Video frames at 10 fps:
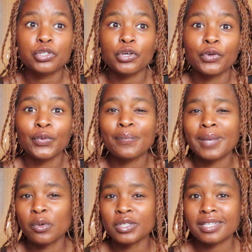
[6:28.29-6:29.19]
So
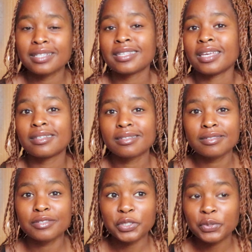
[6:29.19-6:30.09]
my water intake is
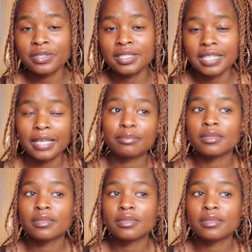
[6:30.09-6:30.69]
still the same,